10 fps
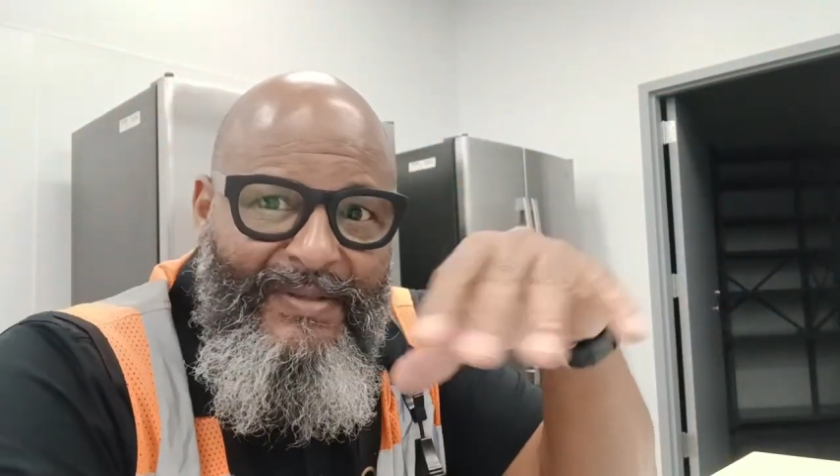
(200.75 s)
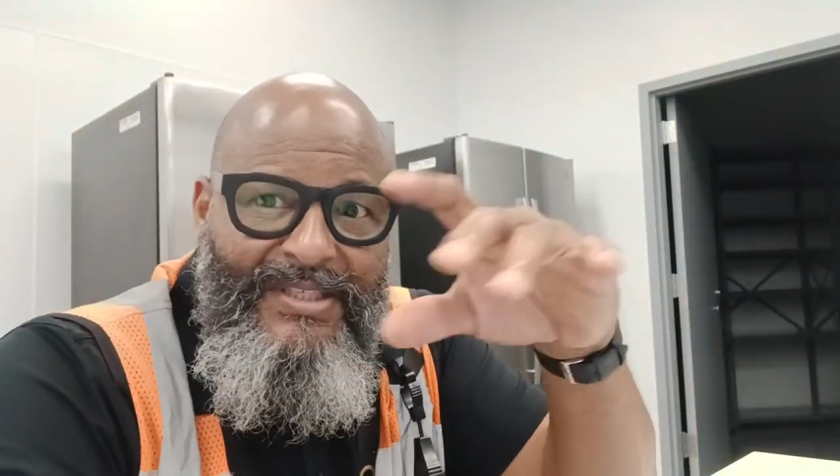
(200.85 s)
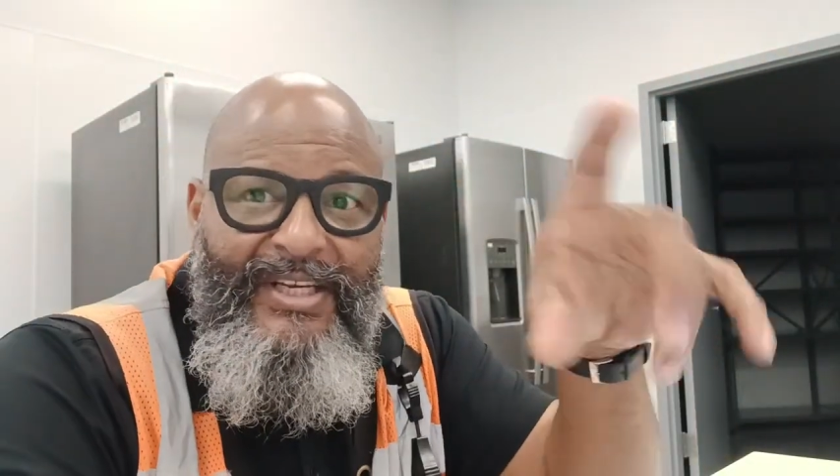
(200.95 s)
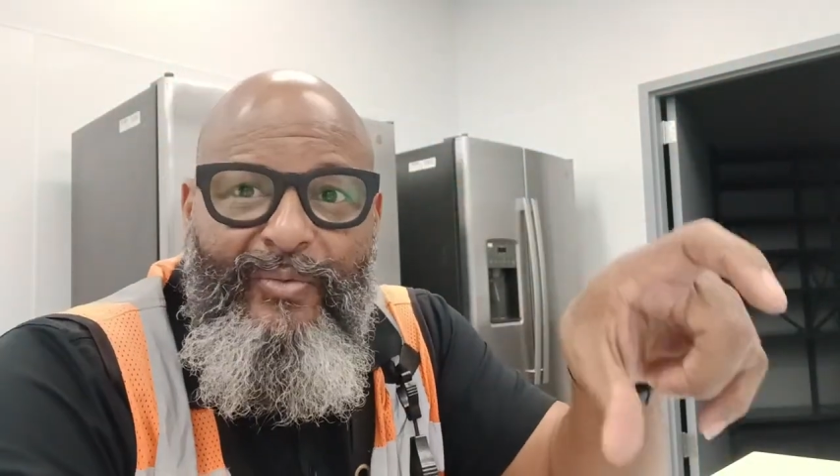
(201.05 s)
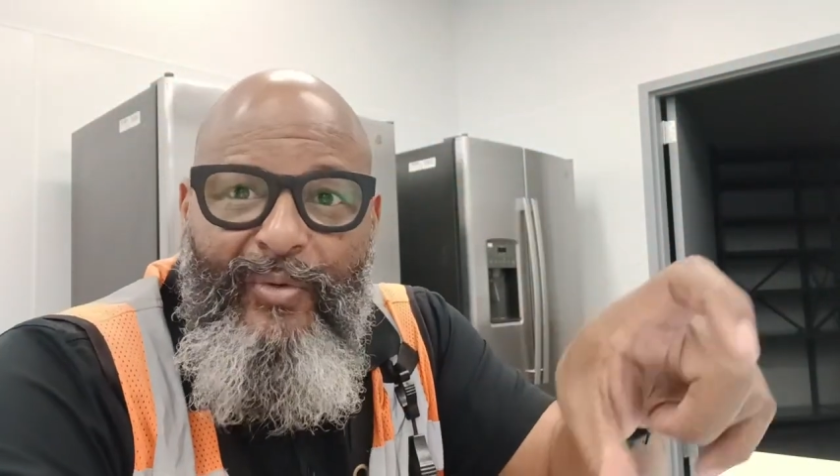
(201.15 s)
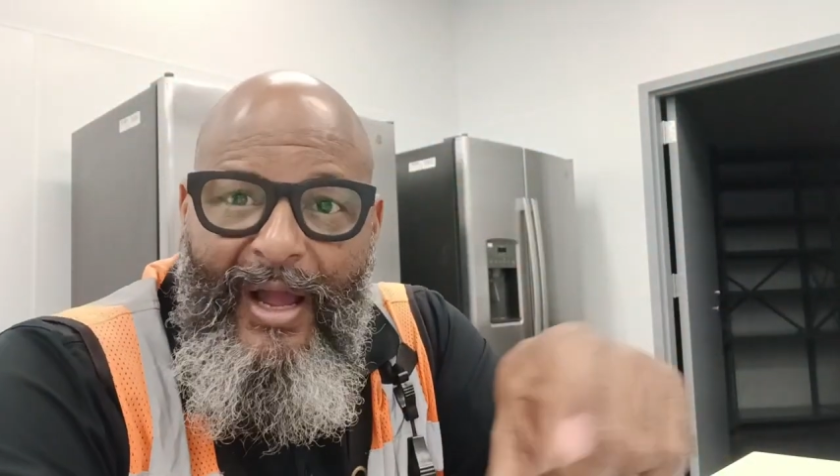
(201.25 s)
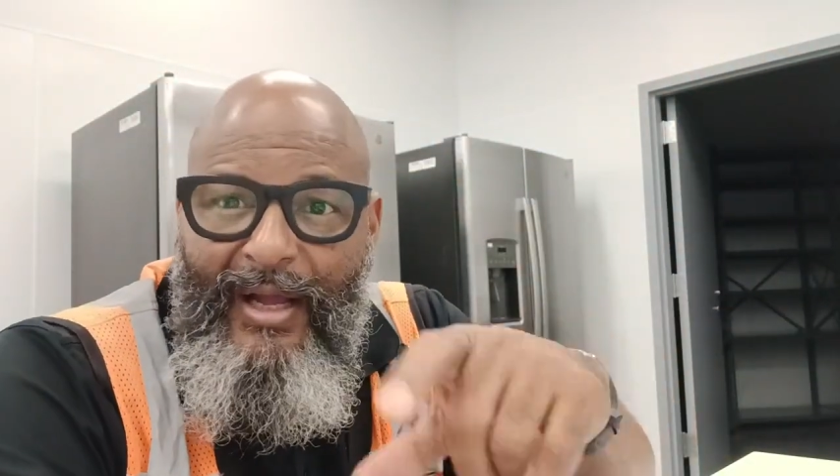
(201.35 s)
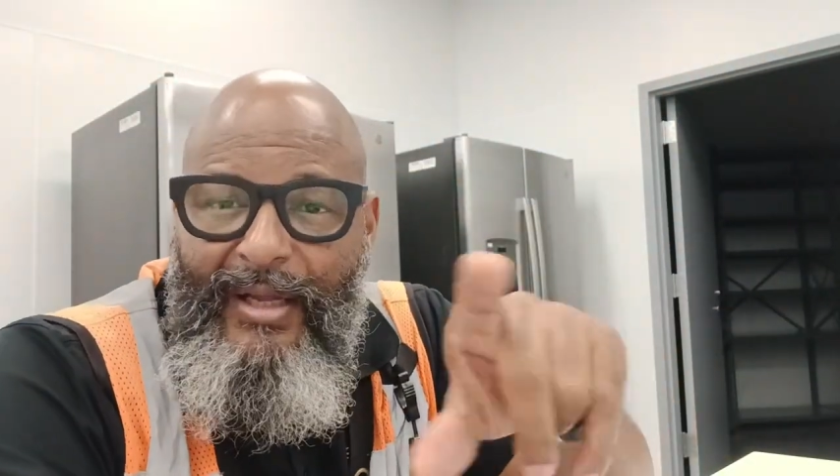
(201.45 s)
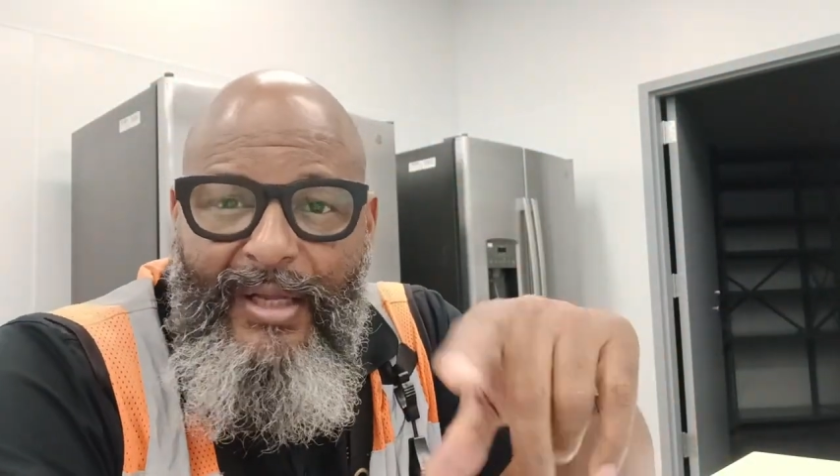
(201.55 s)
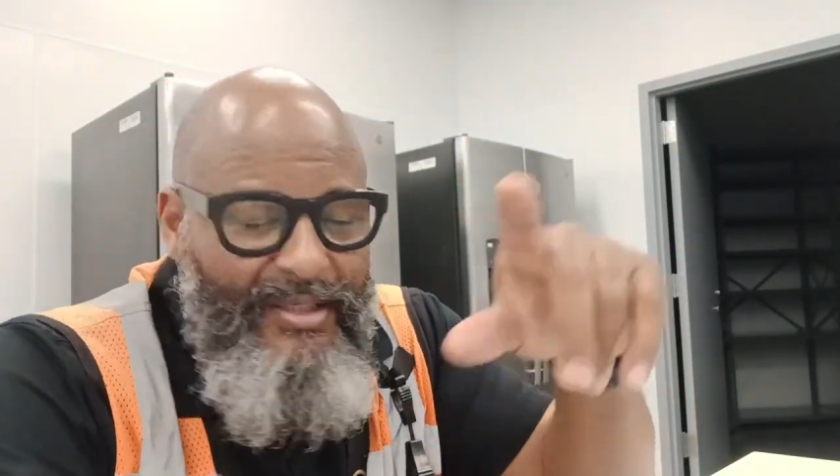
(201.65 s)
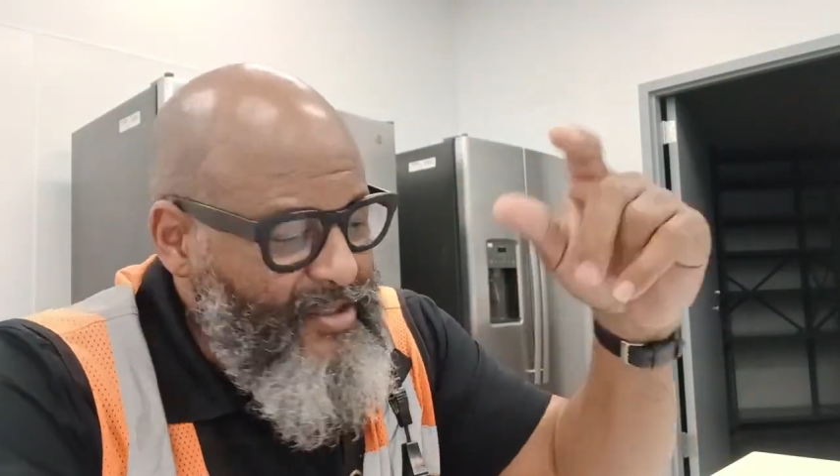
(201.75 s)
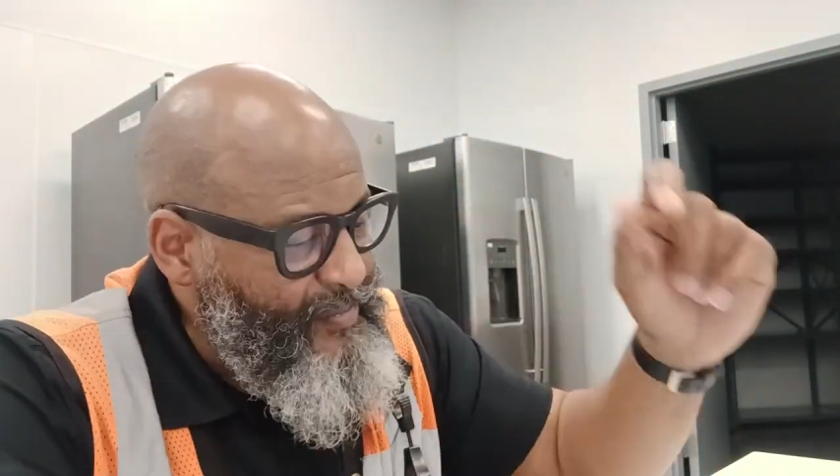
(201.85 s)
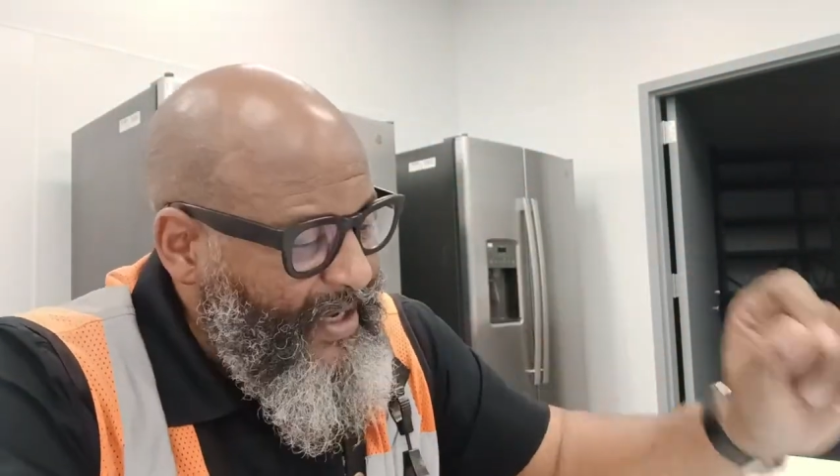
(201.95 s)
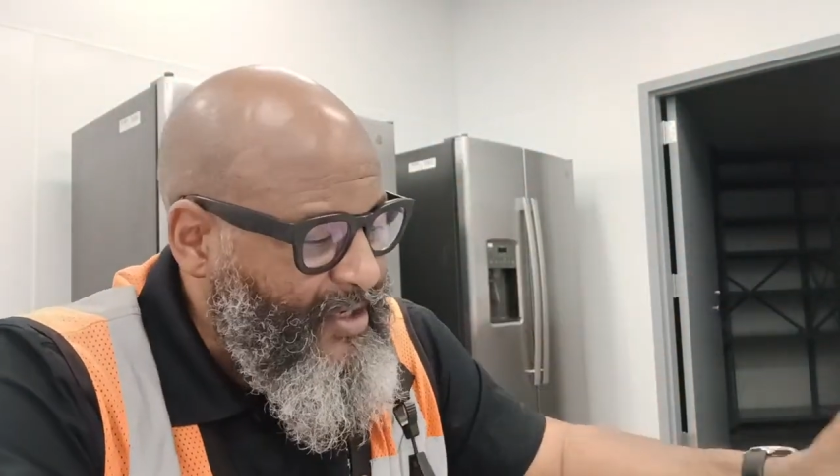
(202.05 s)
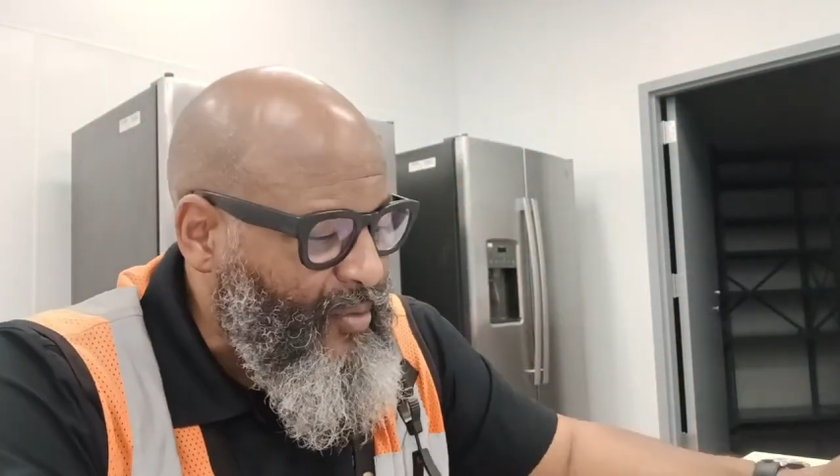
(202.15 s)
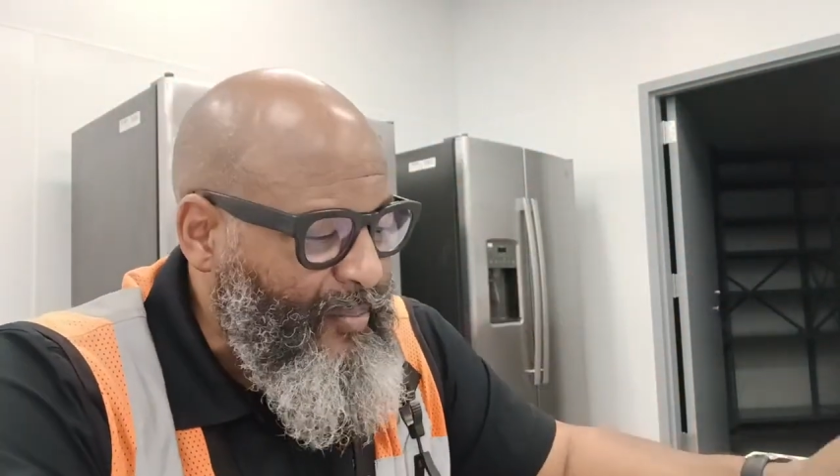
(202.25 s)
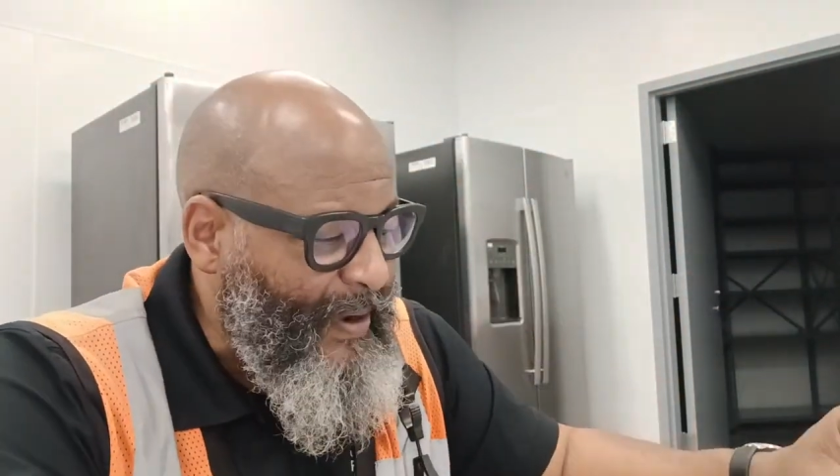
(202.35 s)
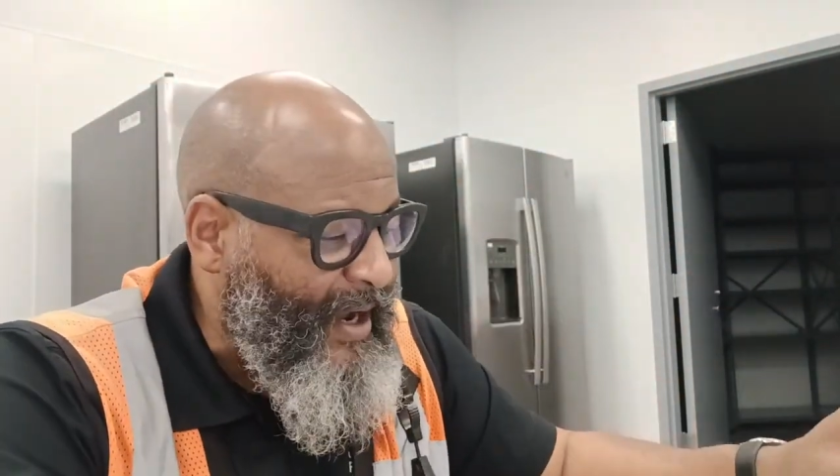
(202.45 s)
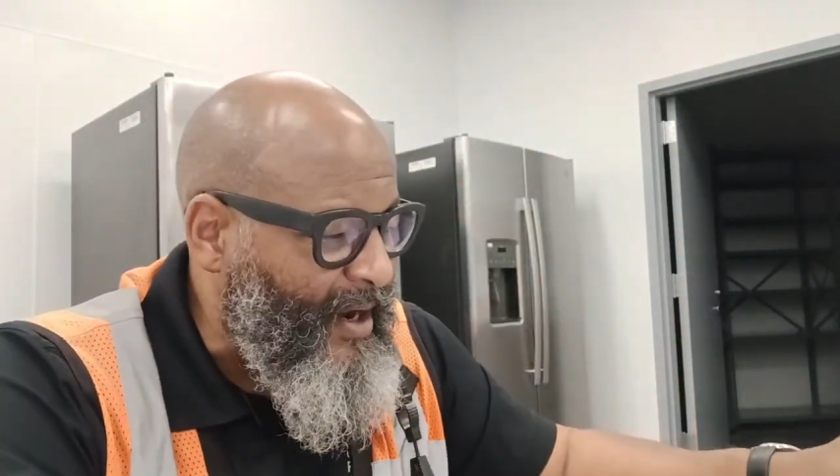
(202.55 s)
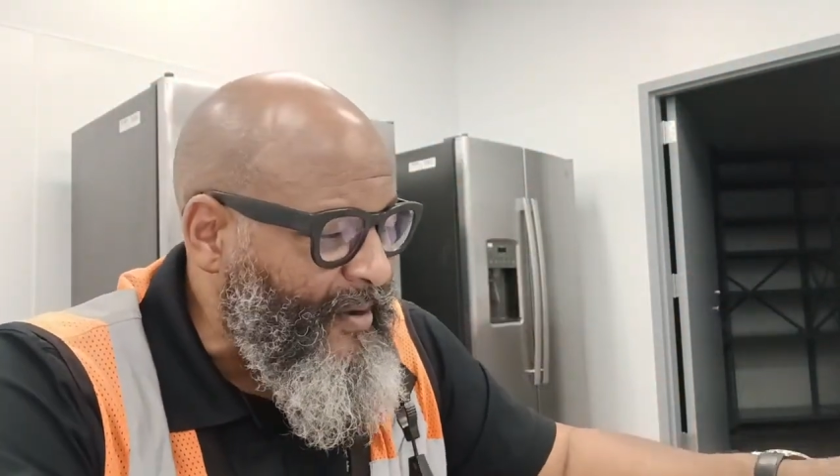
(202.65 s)
the sheetrock to make the
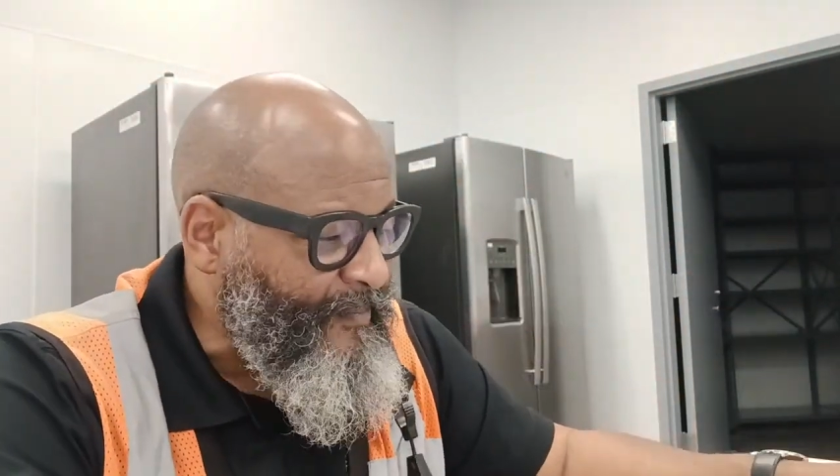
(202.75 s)
repair.